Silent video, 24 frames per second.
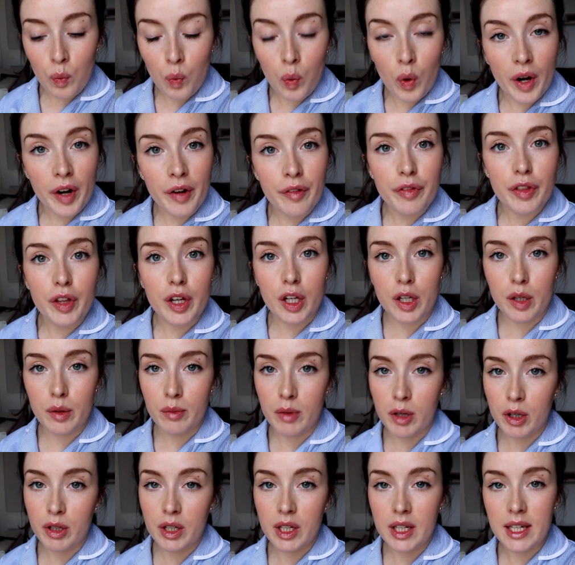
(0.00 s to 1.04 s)
one of the
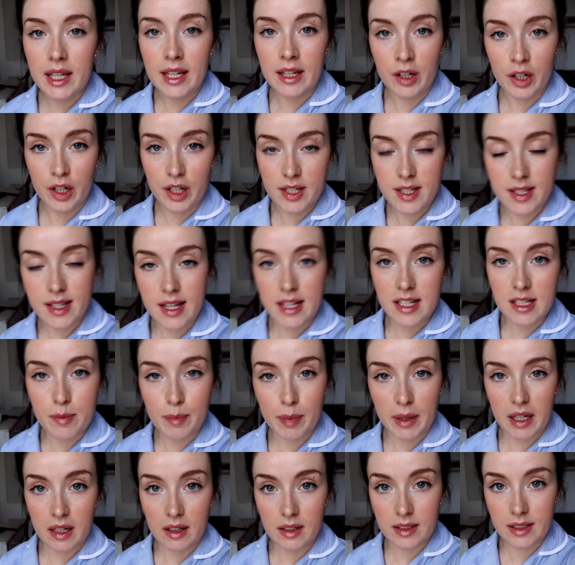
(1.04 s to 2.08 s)
community nurses,
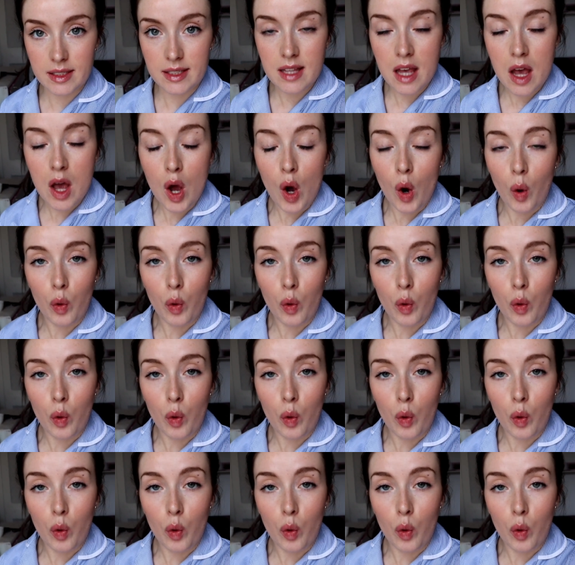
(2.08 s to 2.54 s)
because